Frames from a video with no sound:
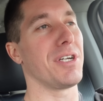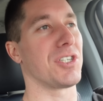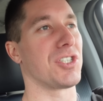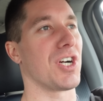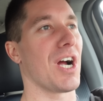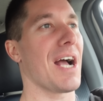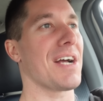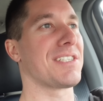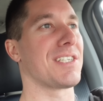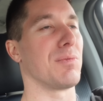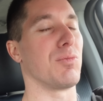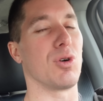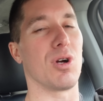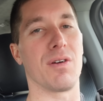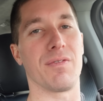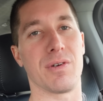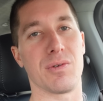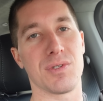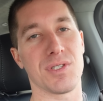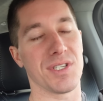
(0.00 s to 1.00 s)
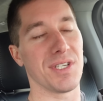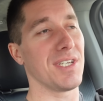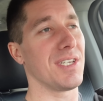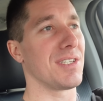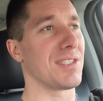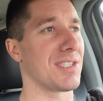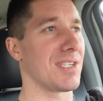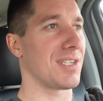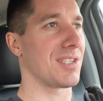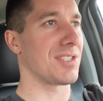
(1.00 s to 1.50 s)
a crack somewhere if it was
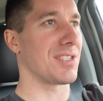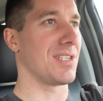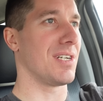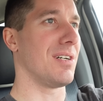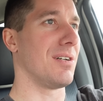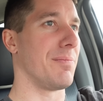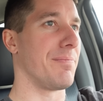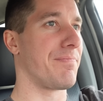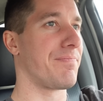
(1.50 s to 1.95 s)
leaking sitting still.